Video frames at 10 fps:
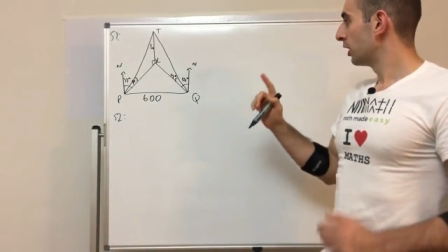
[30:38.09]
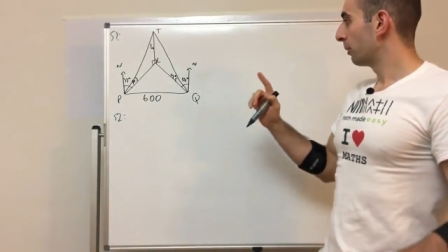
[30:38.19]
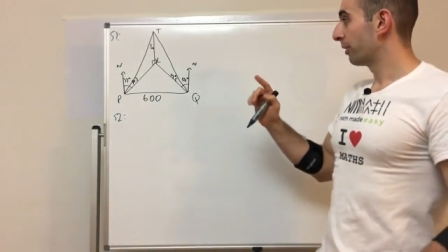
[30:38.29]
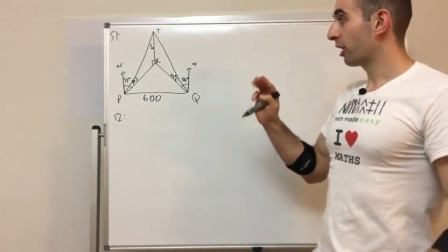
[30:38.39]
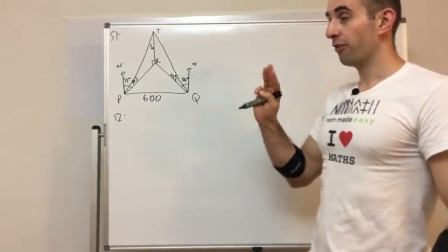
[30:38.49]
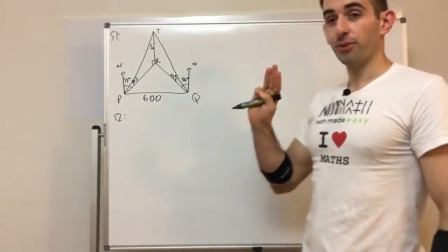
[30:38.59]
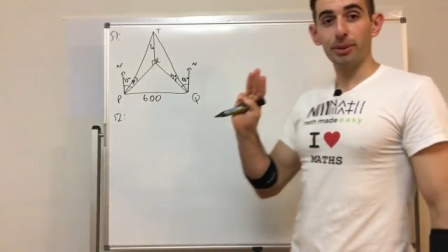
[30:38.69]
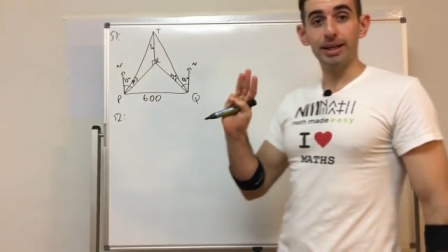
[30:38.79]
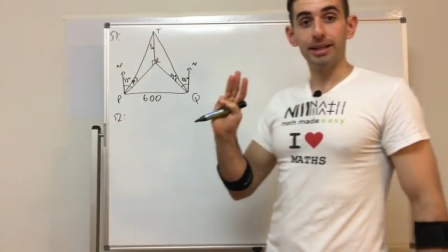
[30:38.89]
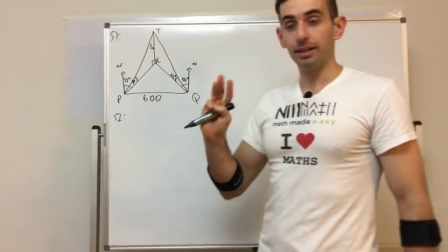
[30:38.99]
And we've got
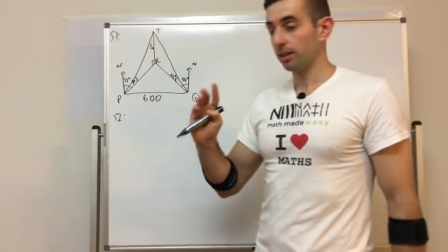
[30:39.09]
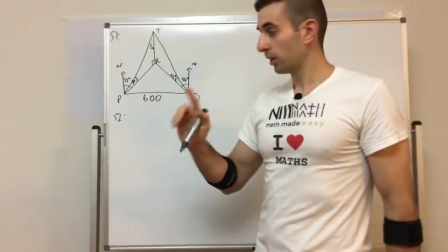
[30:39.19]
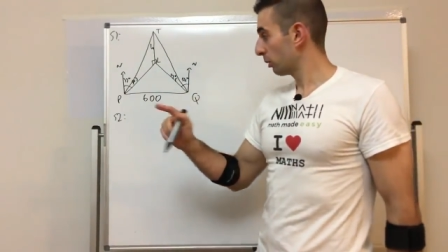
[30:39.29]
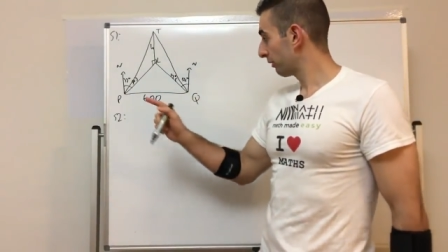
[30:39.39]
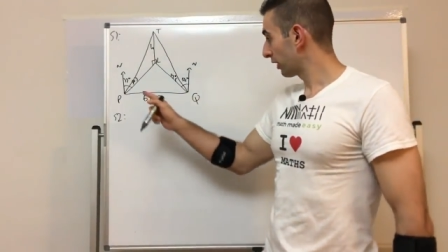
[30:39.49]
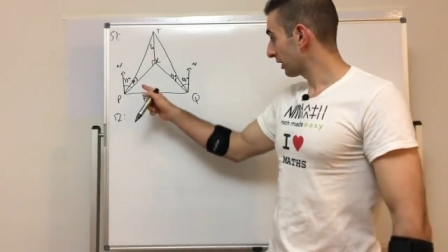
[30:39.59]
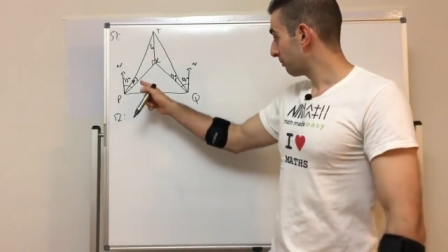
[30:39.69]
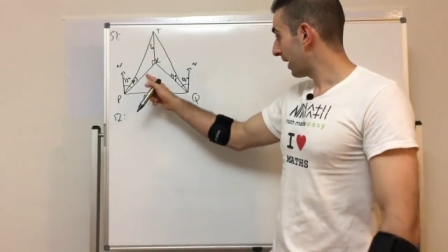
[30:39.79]
3 here. We've got the